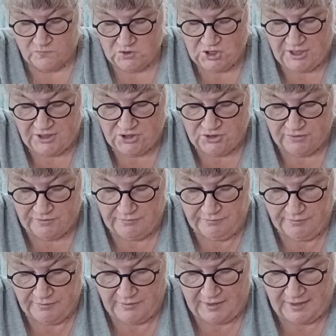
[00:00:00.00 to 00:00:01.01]
Change of
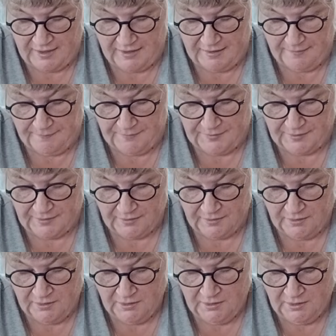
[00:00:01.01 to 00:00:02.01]
thing.